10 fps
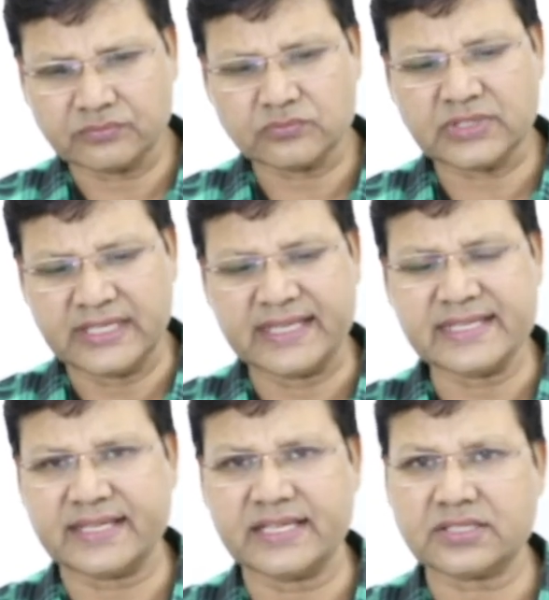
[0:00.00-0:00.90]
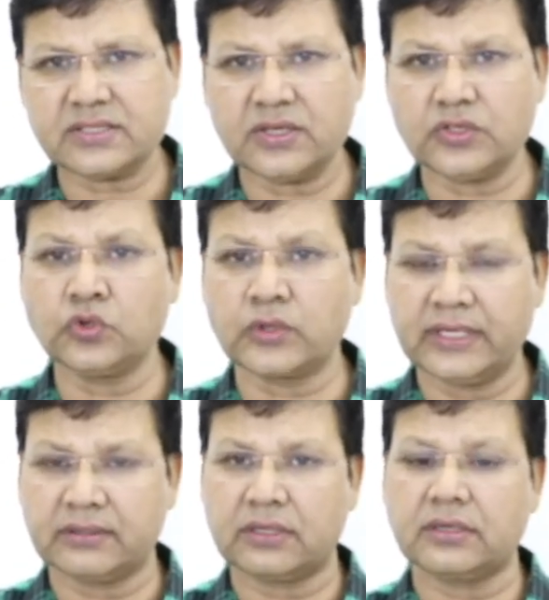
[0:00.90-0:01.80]
sentences you
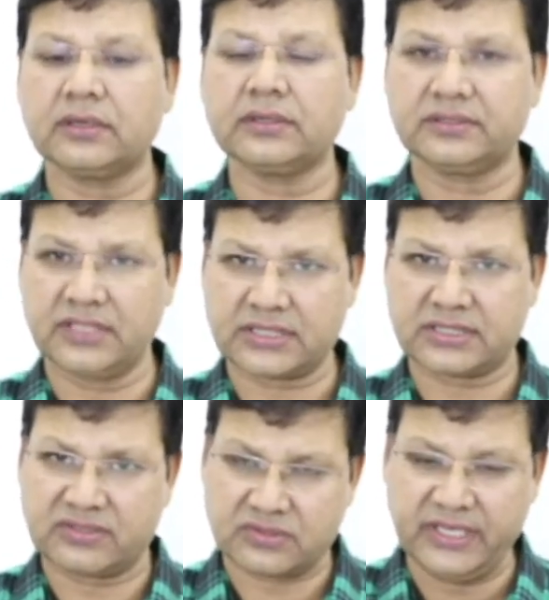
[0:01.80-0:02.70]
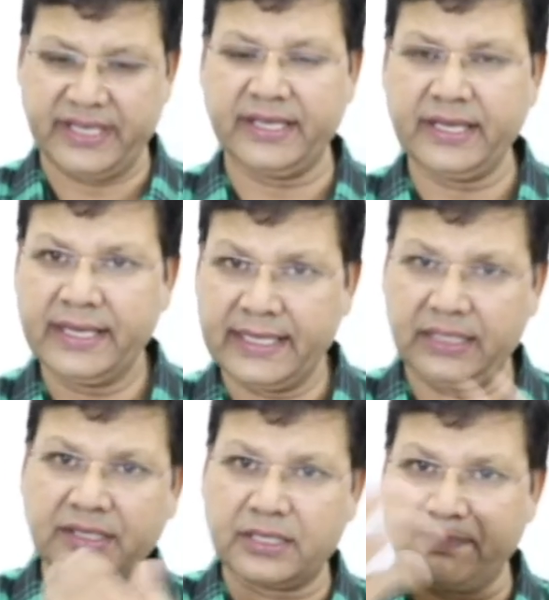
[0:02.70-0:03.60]
can just say
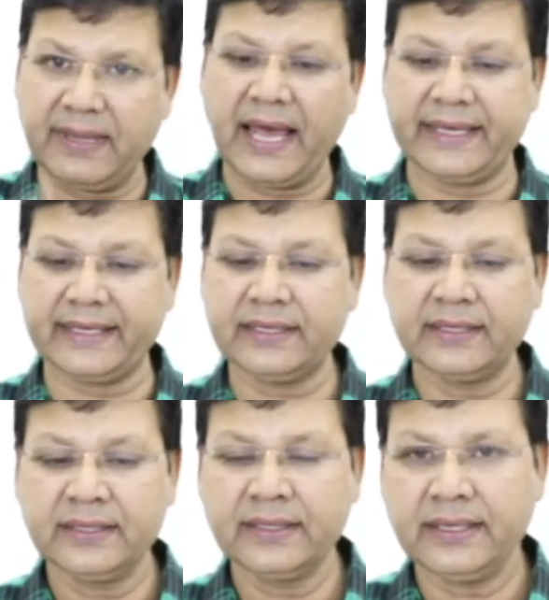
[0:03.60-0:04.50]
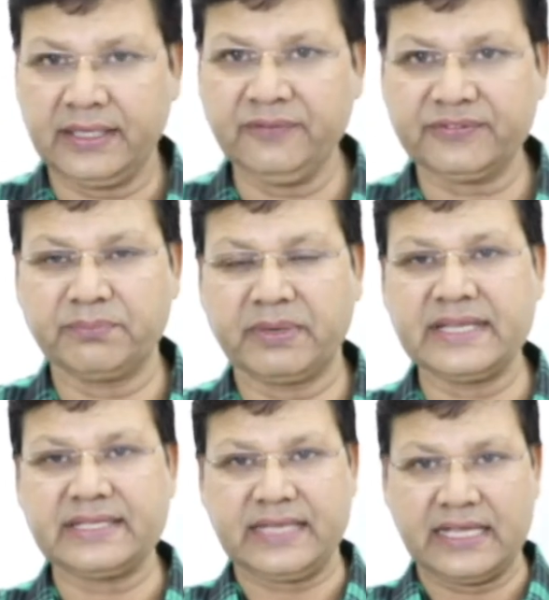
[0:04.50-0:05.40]
in replying if somebody
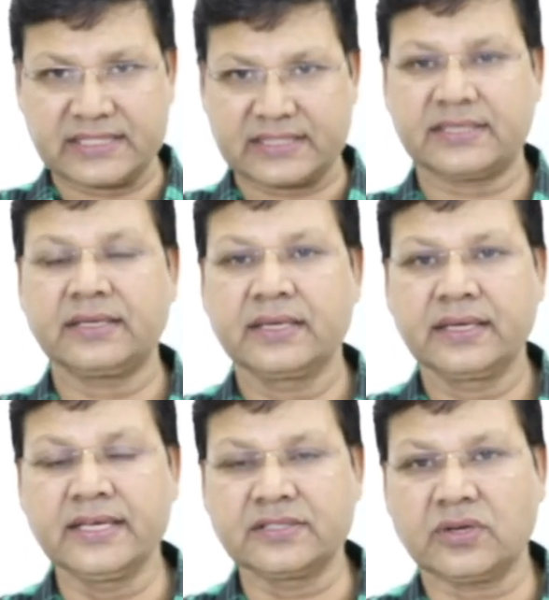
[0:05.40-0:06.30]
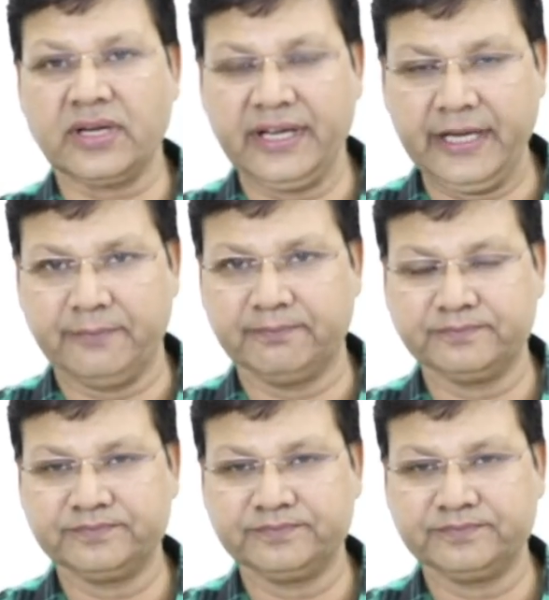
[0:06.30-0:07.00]
tells his or her name.